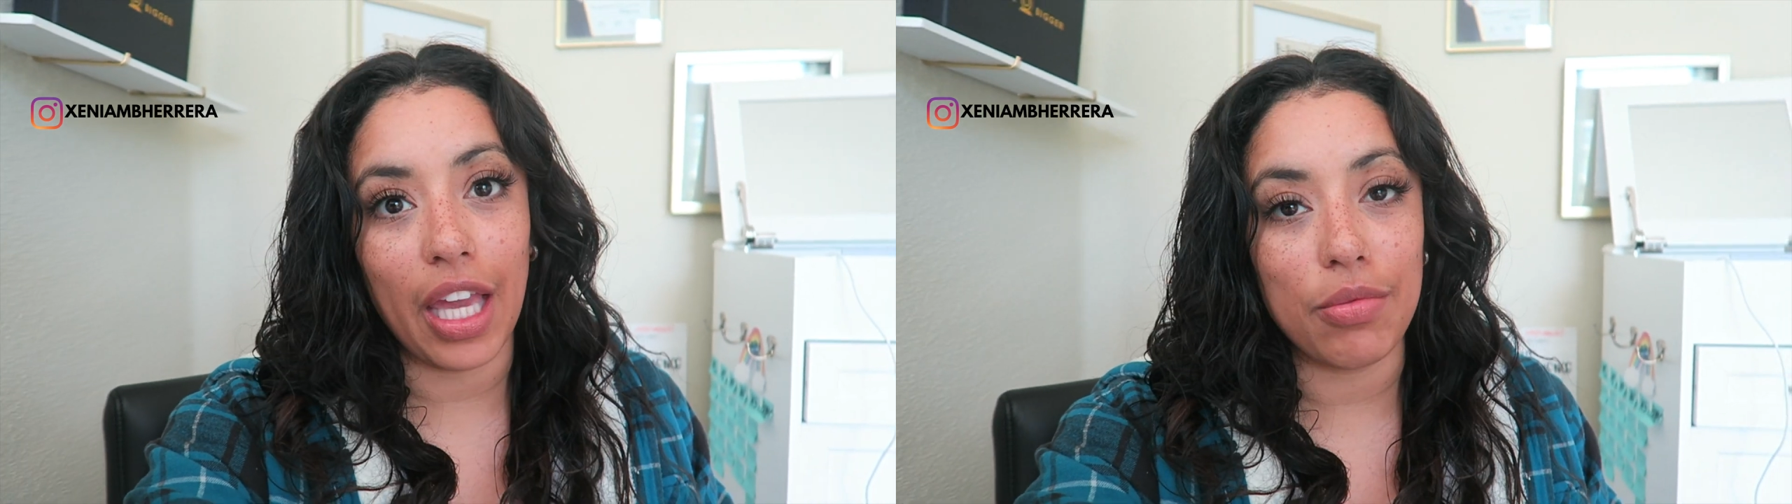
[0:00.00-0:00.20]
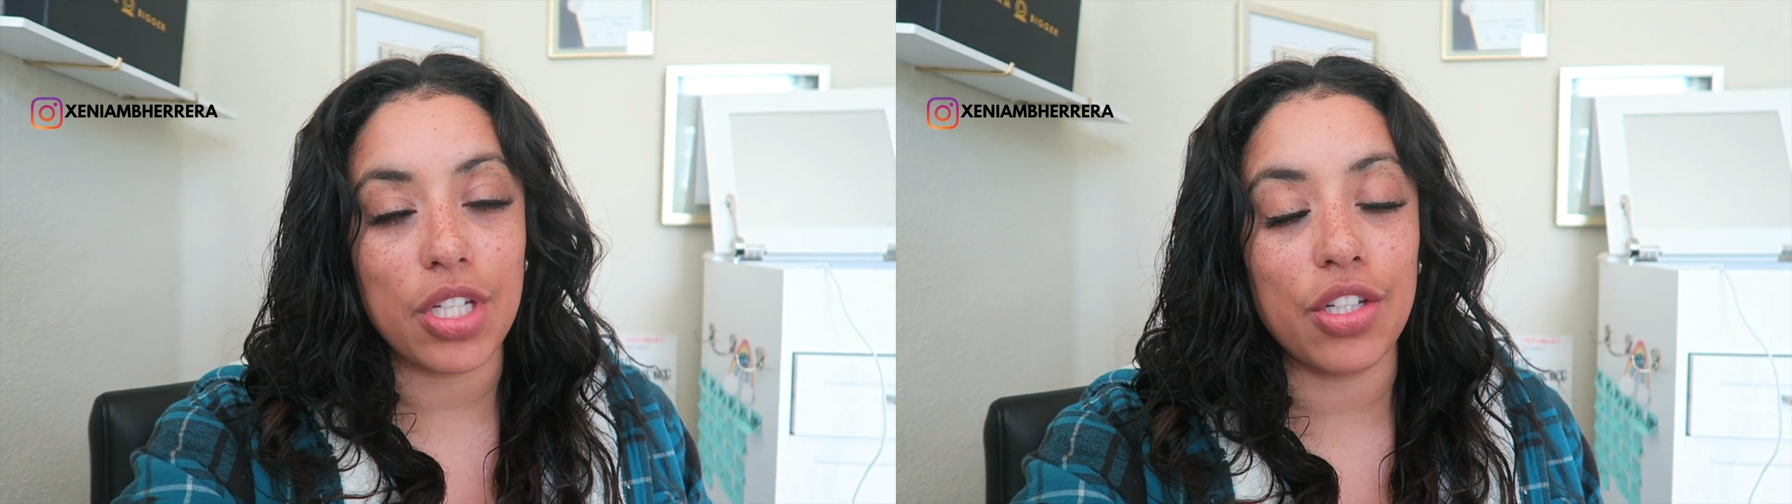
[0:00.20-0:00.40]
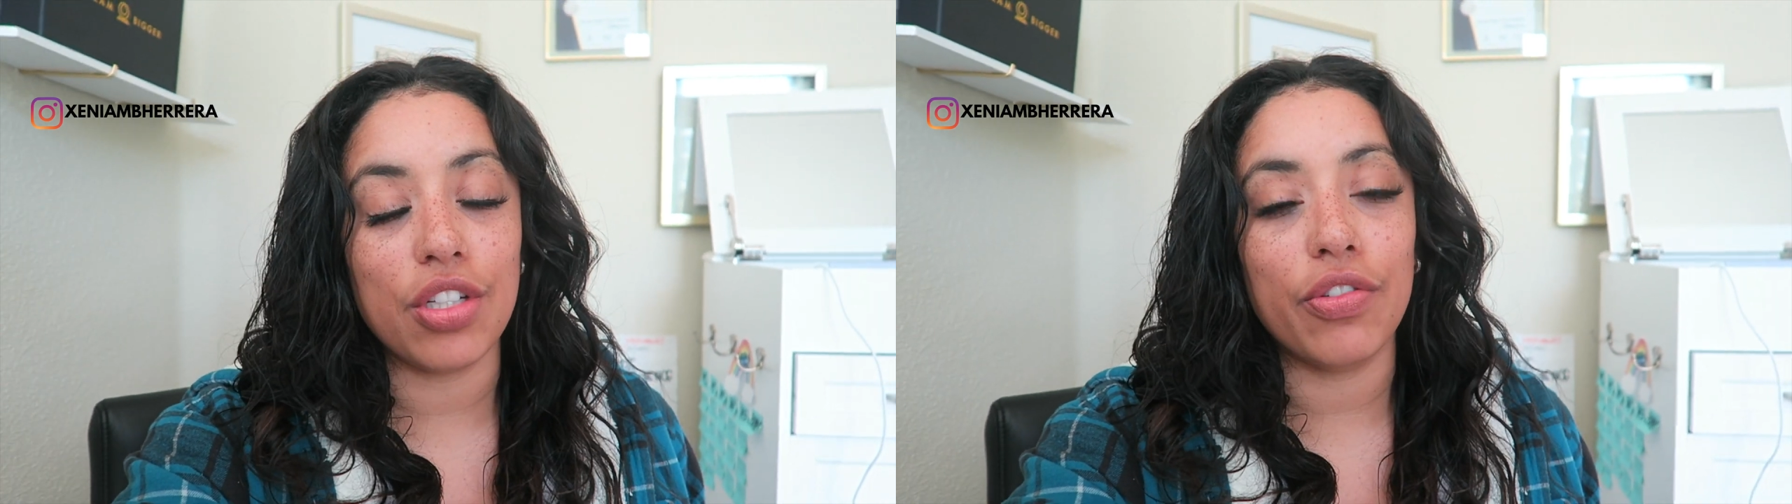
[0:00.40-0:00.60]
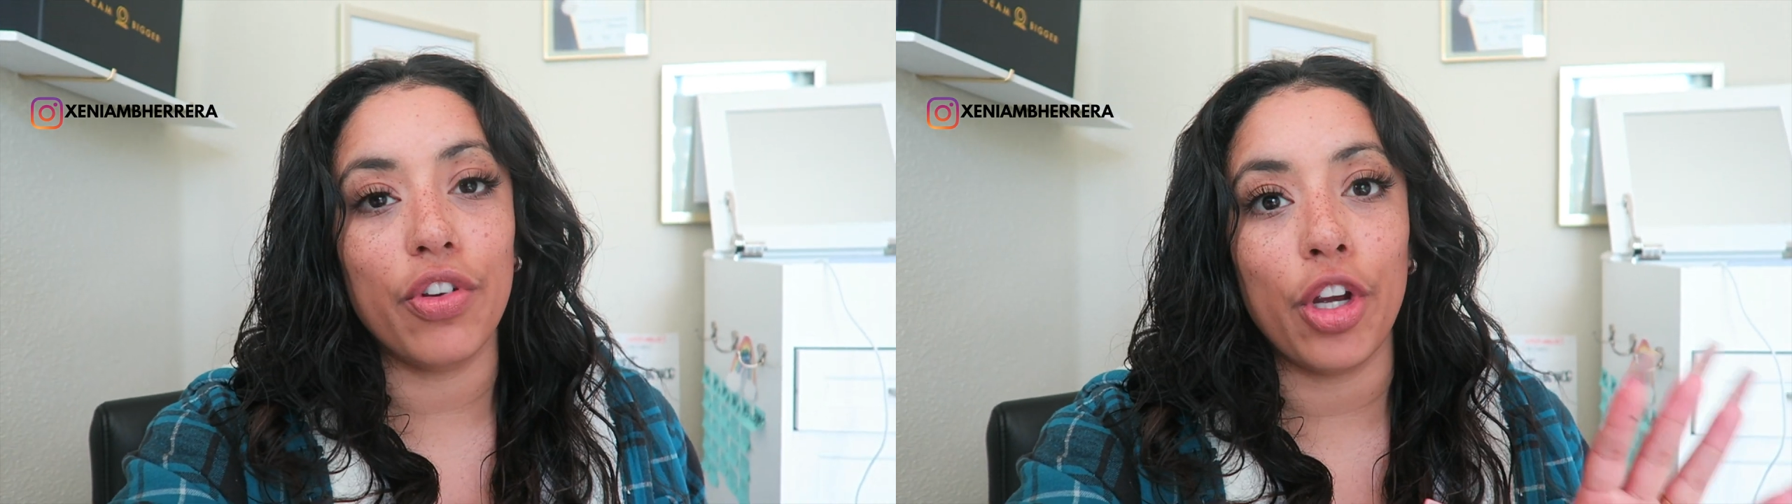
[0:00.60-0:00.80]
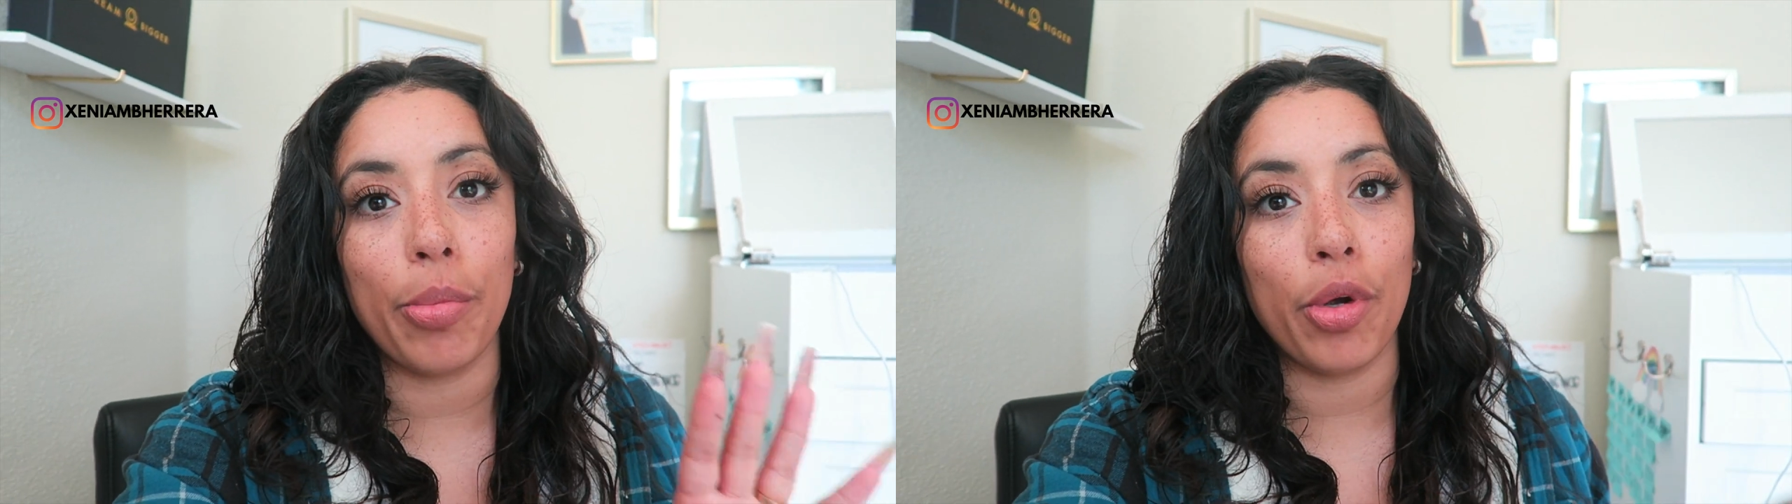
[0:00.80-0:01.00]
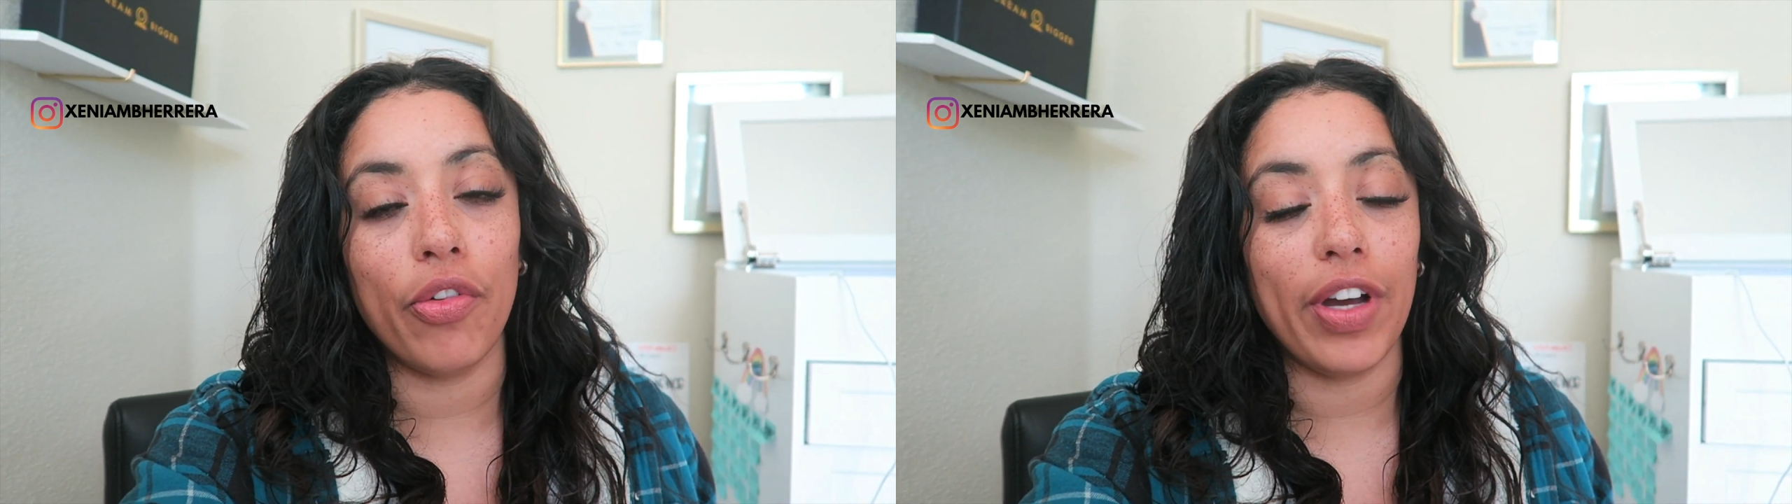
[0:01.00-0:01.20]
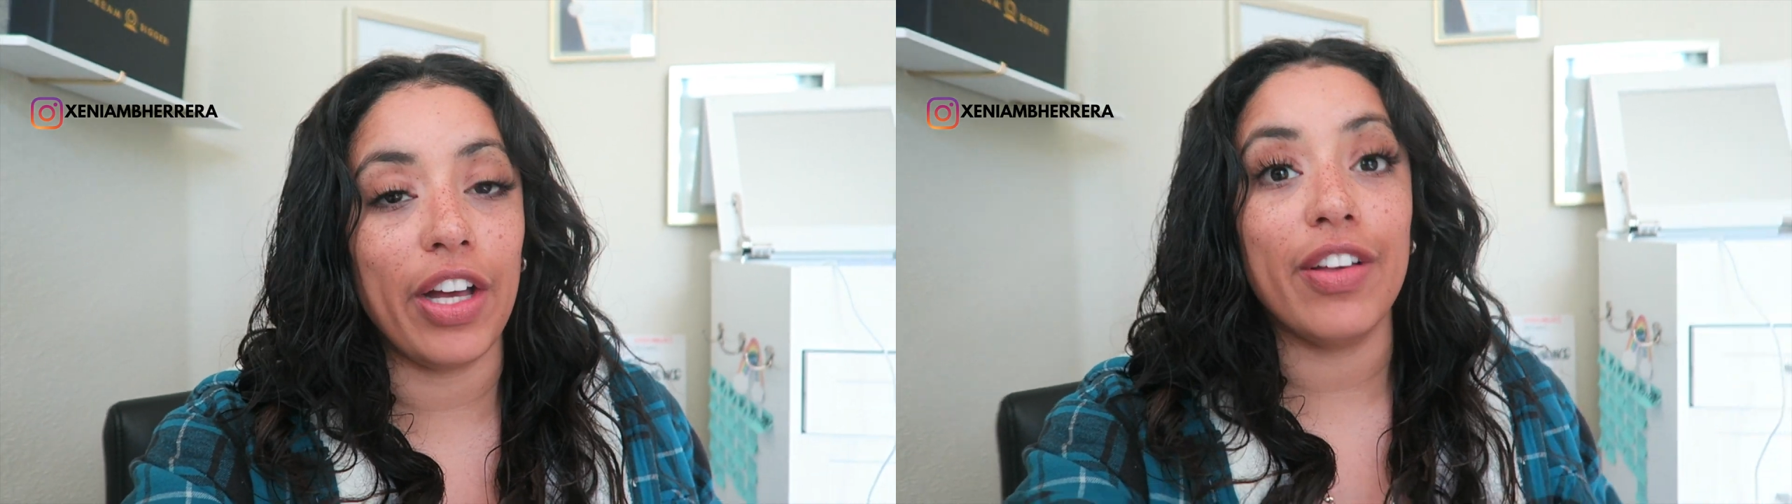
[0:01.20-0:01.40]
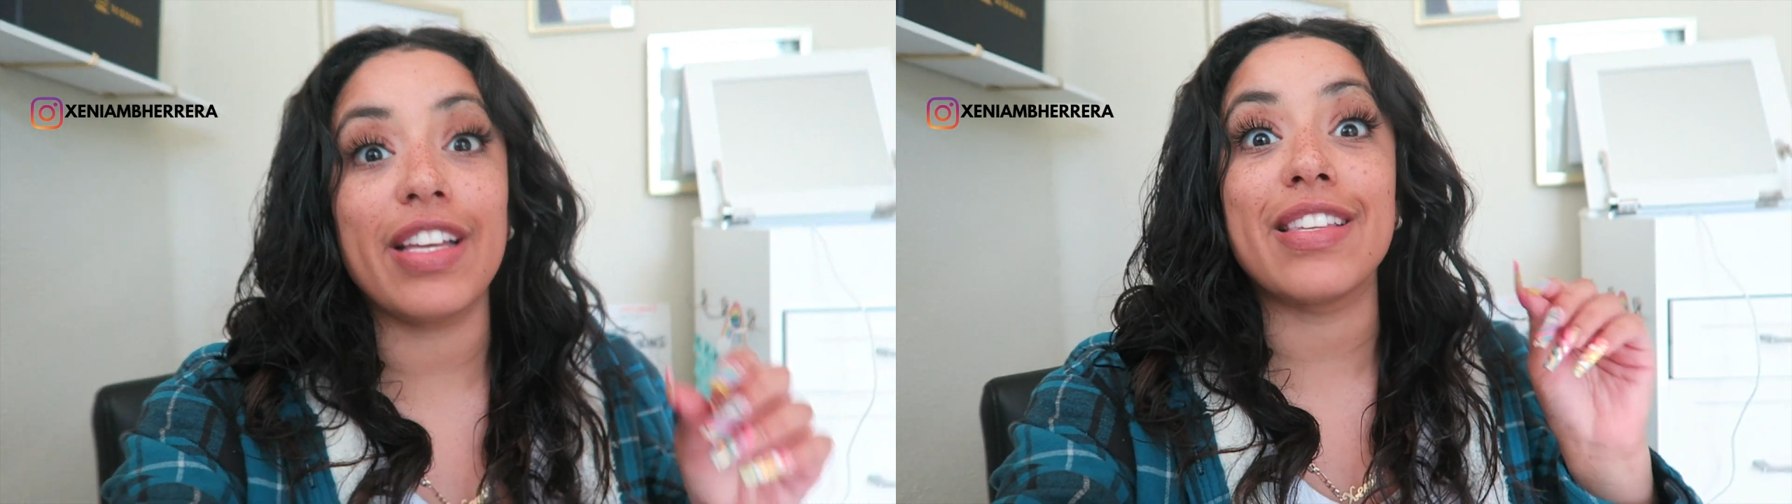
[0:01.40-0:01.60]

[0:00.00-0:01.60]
game changer for your profile,